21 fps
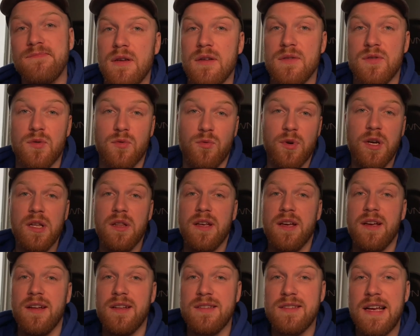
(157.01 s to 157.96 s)
So
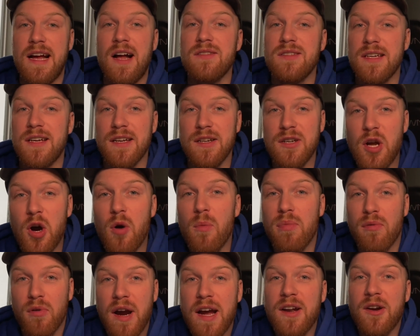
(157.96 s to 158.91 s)
really, it sounds like a
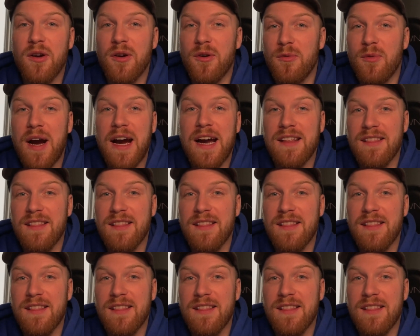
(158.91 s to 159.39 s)
no-brainer, right?